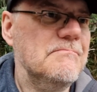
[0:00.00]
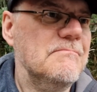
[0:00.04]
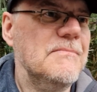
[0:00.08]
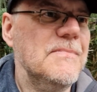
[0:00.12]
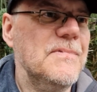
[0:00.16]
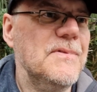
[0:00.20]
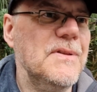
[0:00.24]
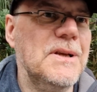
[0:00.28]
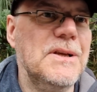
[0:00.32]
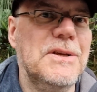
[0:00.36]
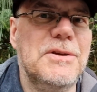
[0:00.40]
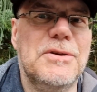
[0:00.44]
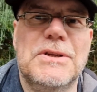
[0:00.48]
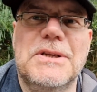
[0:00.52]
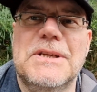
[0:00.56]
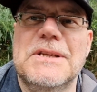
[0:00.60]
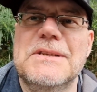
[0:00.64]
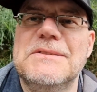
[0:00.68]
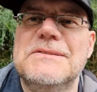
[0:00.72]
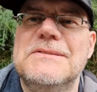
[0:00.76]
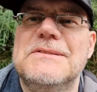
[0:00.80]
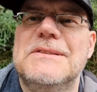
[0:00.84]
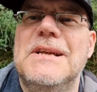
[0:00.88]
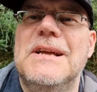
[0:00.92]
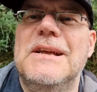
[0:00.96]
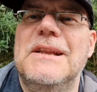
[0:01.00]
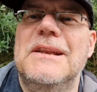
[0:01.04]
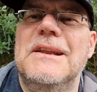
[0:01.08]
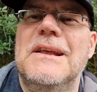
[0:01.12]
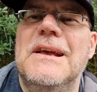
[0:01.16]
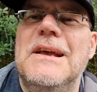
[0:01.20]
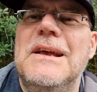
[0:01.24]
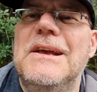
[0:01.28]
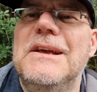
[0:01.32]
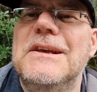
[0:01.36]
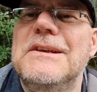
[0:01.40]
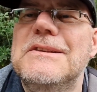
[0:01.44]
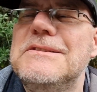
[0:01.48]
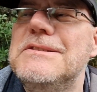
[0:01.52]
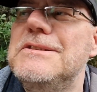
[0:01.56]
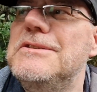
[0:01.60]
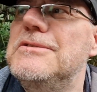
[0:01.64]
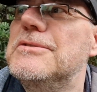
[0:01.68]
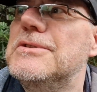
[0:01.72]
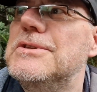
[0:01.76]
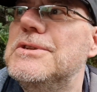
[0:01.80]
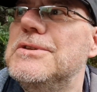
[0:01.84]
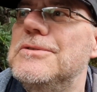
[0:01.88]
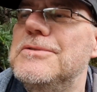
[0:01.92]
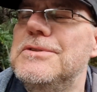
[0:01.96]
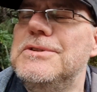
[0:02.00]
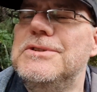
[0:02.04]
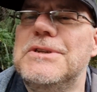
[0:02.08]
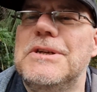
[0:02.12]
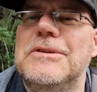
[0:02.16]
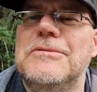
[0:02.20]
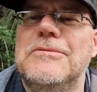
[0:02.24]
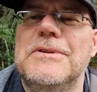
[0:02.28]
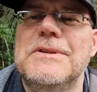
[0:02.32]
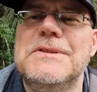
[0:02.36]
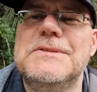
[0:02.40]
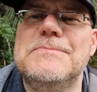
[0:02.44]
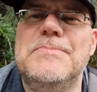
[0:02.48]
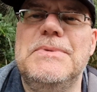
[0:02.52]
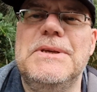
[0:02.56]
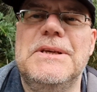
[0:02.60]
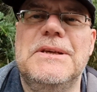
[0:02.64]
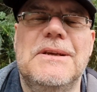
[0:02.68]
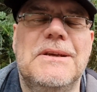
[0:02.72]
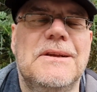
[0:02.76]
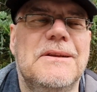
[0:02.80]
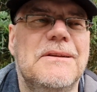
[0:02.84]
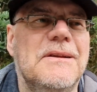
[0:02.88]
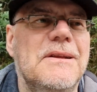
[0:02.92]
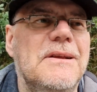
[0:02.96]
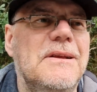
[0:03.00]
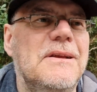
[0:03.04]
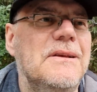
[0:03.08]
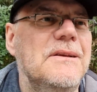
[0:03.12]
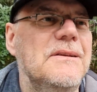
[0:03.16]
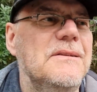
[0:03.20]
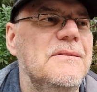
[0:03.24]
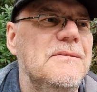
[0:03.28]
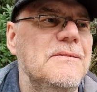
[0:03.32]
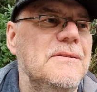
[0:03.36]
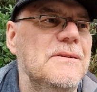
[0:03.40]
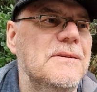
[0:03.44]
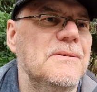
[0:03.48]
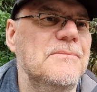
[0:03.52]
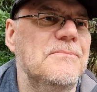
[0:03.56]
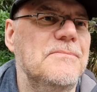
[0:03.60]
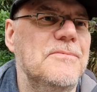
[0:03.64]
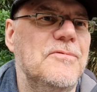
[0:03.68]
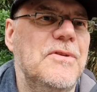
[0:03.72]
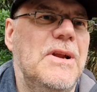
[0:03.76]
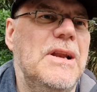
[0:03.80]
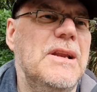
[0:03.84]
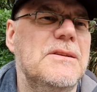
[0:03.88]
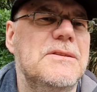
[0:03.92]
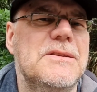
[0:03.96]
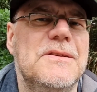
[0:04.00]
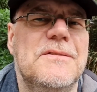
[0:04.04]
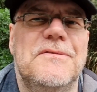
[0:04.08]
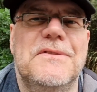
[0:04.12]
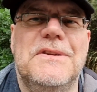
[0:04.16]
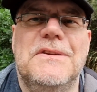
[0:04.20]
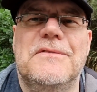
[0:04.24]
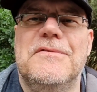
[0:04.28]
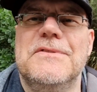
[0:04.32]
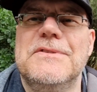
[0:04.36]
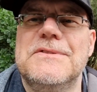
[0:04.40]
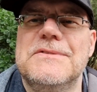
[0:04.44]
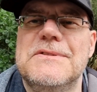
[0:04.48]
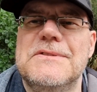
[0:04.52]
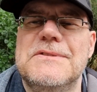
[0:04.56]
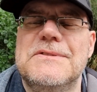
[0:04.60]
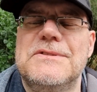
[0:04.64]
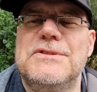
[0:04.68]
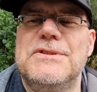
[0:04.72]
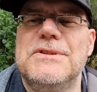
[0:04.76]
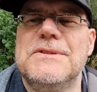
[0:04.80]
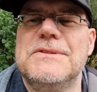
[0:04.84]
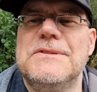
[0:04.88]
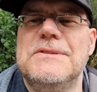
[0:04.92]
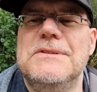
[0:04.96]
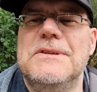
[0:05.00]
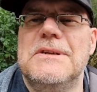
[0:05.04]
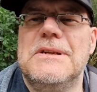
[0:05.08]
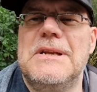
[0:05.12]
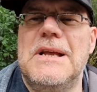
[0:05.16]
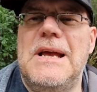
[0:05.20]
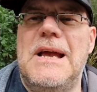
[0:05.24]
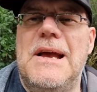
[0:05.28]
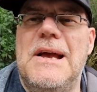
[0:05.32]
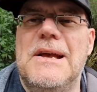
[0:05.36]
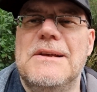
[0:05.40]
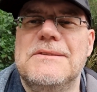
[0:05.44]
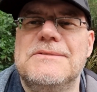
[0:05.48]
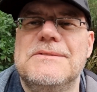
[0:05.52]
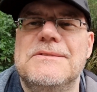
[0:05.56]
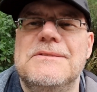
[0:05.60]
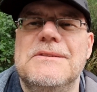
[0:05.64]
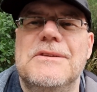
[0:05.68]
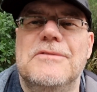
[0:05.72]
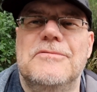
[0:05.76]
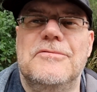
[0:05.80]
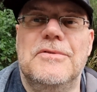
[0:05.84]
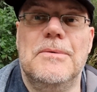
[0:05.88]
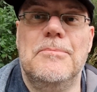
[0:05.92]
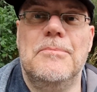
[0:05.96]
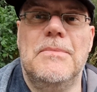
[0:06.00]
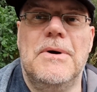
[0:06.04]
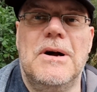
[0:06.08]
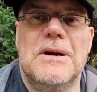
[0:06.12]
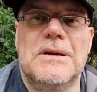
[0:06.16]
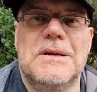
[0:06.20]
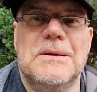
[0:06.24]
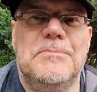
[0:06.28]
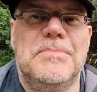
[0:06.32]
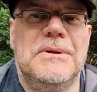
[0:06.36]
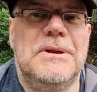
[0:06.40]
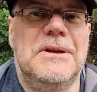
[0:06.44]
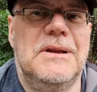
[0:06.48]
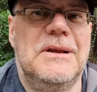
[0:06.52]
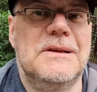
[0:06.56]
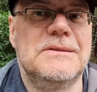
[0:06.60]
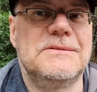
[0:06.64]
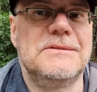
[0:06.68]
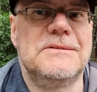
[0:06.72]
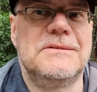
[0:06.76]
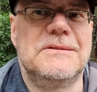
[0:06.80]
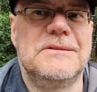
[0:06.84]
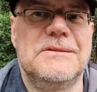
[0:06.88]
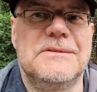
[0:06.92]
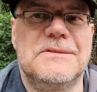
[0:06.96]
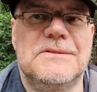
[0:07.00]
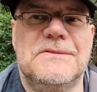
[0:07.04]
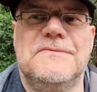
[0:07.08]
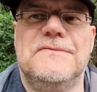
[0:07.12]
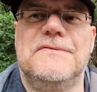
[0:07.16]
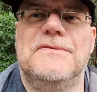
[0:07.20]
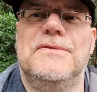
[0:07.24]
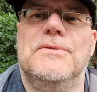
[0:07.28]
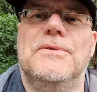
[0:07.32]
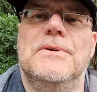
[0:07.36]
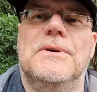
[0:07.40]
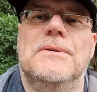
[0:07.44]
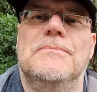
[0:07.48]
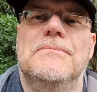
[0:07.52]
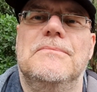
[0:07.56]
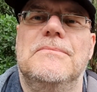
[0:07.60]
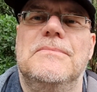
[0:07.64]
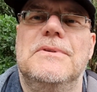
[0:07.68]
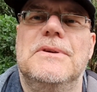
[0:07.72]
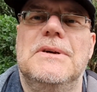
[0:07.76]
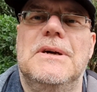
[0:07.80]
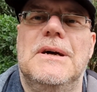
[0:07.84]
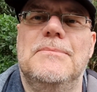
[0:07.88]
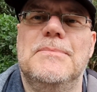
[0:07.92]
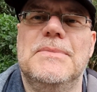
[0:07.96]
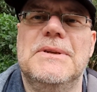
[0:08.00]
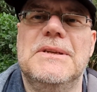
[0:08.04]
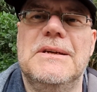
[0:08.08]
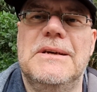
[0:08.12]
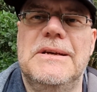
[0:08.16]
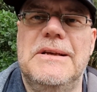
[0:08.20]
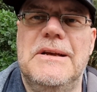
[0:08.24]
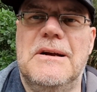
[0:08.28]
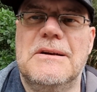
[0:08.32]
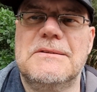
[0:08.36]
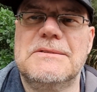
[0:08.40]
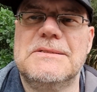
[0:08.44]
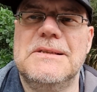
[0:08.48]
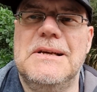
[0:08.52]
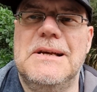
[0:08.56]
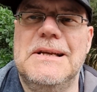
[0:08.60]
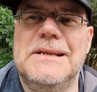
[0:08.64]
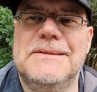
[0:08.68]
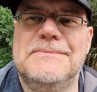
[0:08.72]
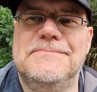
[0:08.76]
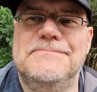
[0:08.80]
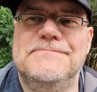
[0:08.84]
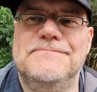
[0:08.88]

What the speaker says: thank goodness, than CO2, generally speaking, the relative difference is just not as remarkable as it is for carbon dioxide.